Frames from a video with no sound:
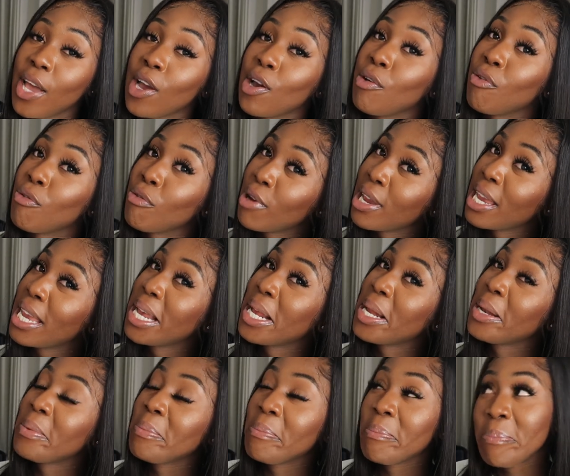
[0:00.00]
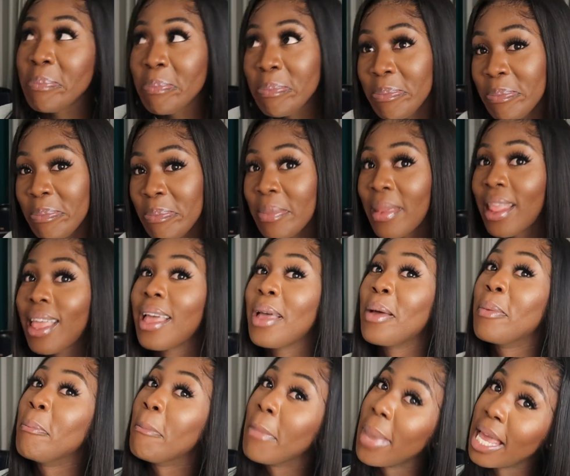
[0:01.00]
Green,
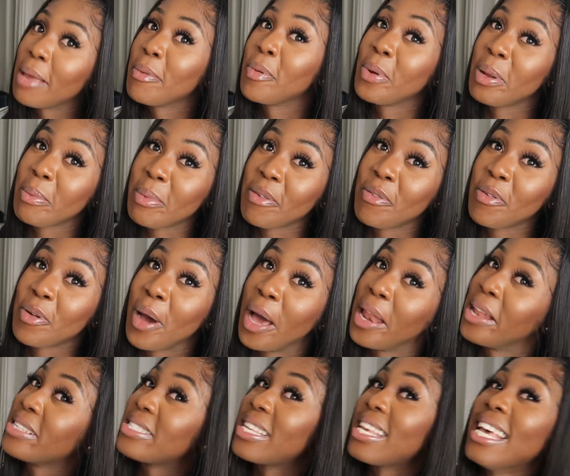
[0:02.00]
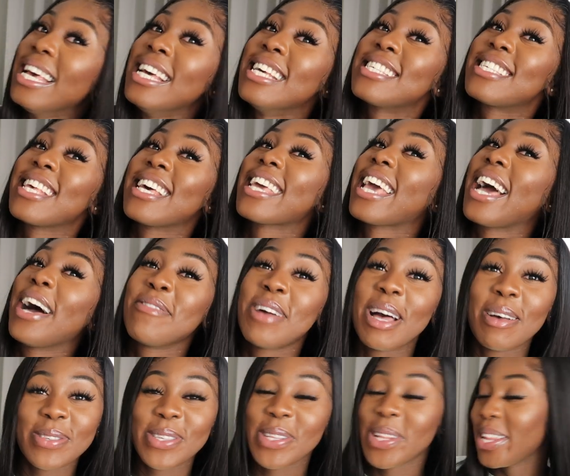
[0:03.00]
maybe one of my favorite colors. So yeah, I'm
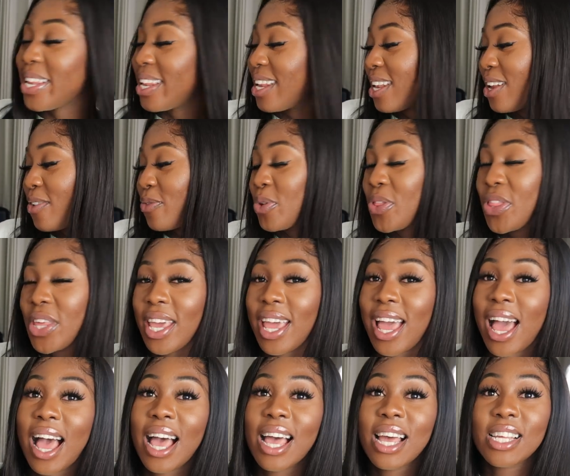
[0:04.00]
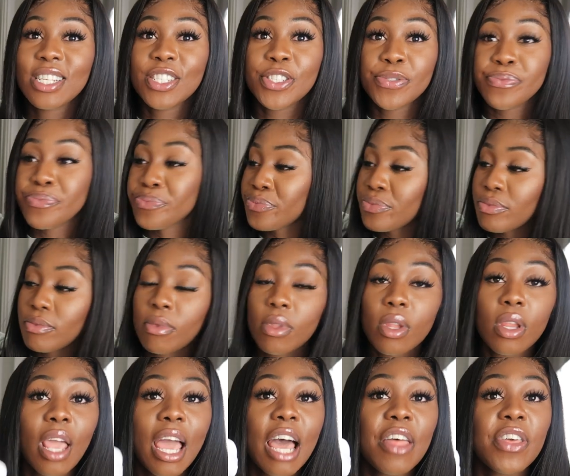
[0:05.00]
absolutely in love with it and
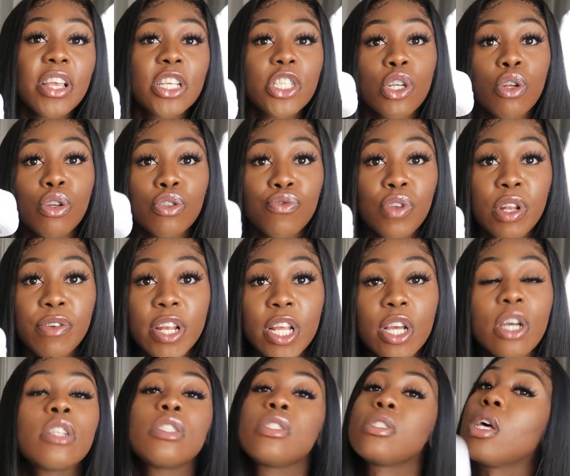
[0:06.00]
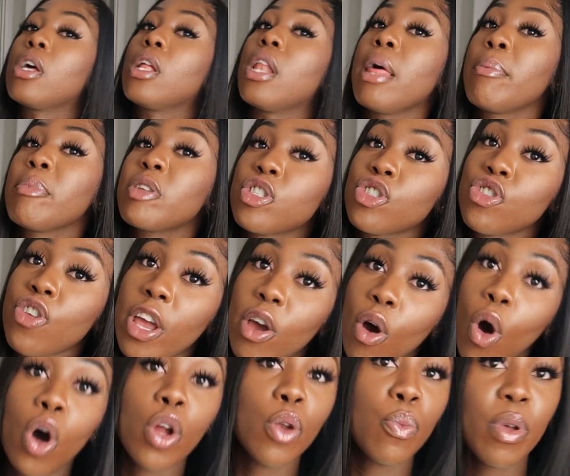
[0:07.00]
I think she looks really, really good. So let me just try
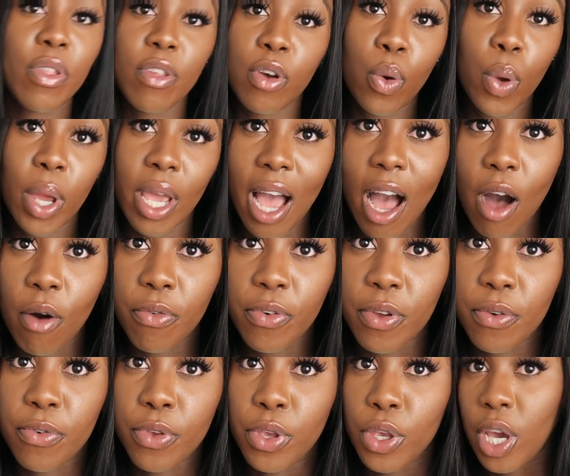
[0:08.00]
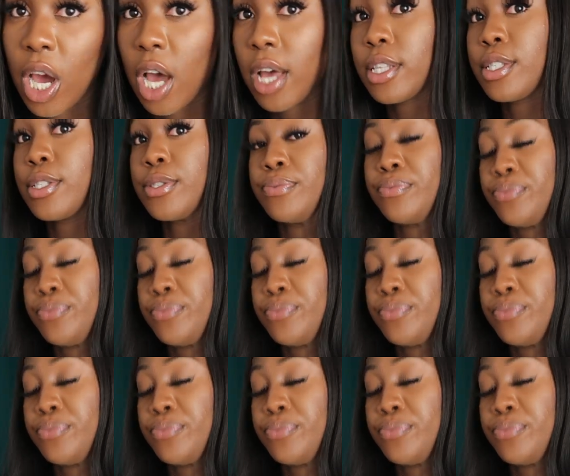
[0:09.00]
it on with a quick outfit for you guys.